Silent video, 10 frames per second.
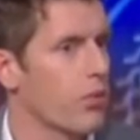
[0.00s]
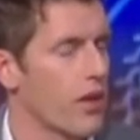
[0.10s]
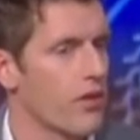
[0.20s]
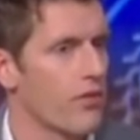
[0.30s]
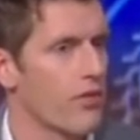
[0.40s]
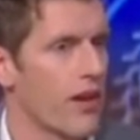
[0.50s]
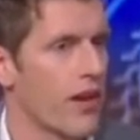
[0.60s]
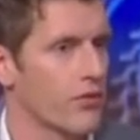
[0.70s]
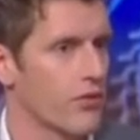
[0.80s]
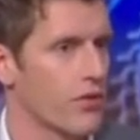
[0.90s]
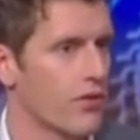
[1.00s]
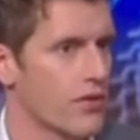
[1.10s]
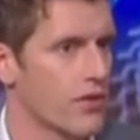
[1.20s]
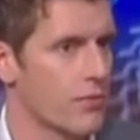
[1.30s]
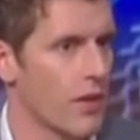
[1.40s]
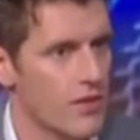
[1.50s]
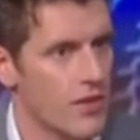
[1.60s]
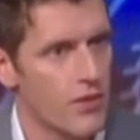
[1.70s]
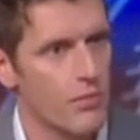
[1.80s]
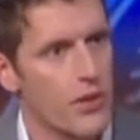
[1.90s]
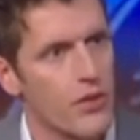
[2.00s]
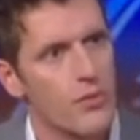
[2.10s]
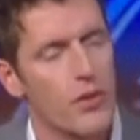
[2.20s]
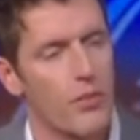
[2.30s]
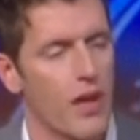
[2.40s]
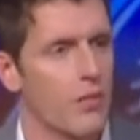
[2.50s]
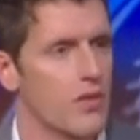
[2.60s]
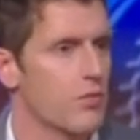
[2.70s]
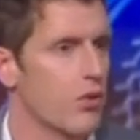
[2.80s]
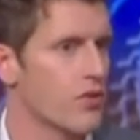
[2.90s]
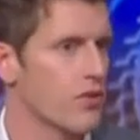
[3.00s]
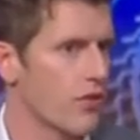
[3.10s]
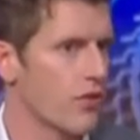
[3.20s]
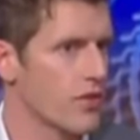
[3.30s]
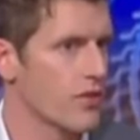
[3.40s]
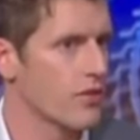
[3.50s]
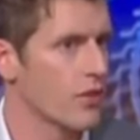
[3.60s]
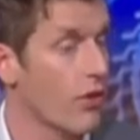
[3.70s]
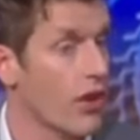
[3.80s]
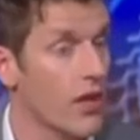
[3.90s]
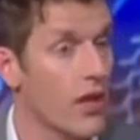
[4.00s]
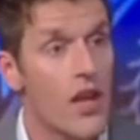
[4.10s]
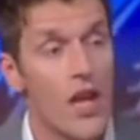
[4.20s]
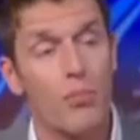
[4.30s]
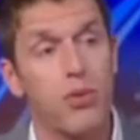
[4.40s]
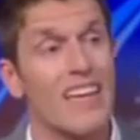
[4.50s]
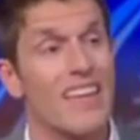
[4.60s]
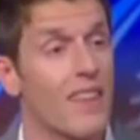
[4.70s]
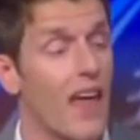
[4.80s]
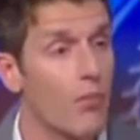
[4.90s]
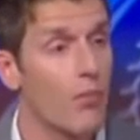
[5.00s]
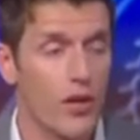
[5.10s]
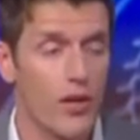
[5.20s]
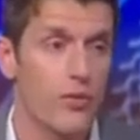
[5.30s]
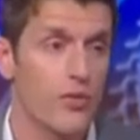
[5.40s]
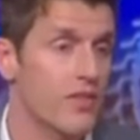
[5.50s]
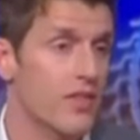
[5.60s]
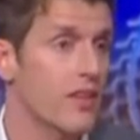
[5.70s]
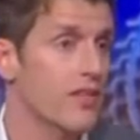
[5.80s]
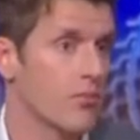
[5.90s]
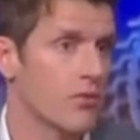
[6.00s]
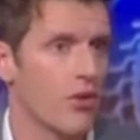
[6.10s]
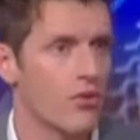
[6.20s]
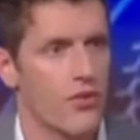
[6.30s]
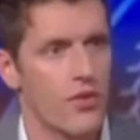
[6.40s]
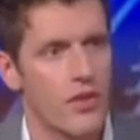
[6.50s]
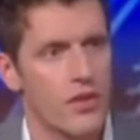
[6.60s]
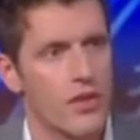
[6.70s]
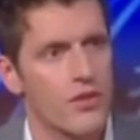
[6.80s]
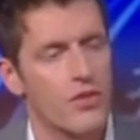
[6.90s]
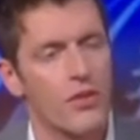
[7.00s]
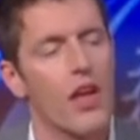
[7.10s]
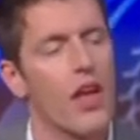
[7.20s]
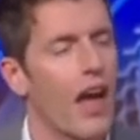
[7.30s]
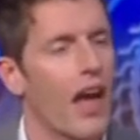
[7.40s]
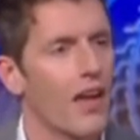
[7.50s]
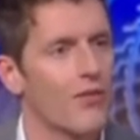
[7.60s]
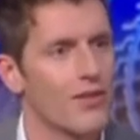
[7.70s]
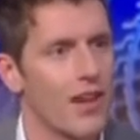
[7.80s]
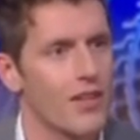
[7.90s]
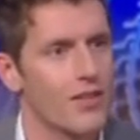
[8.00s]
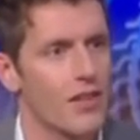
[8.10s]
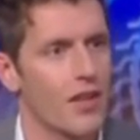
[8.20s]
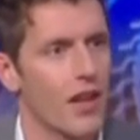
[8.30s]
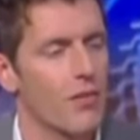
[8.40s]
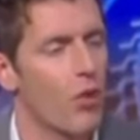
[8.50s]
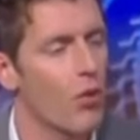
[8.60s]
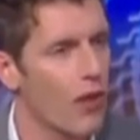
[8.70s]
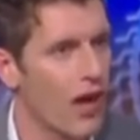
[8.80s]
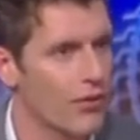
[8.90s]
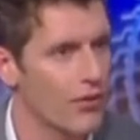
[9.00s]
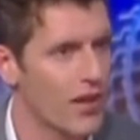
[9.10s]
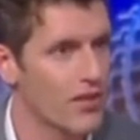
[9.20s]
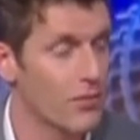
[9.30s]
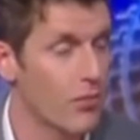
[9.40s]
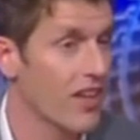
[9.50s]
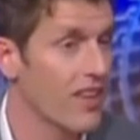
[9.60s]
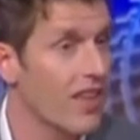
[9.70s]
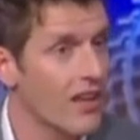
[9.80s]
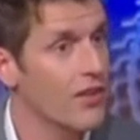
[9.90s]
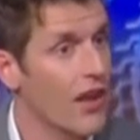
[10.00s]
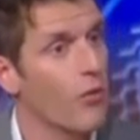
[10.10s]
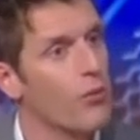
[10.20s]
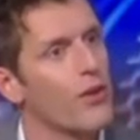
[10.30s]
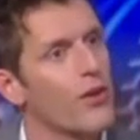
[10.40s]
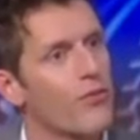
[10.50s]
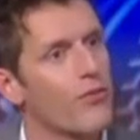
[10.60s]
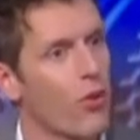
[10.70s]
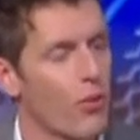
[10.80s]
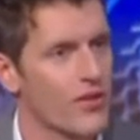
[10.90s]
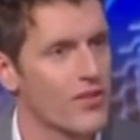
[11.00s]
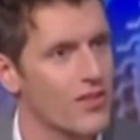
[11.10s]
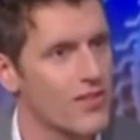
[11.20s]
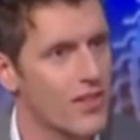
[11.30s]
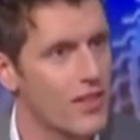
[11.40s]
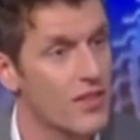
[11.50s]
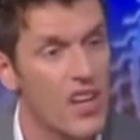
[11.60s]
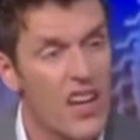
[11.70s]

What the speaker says: play in the financial services space, giving peer-to-peer payments, merchant services, and credit, and playing in that market, which is 10 times larger than the digital advertising and mobile advertising market. And that's how we're going to form our sustenance.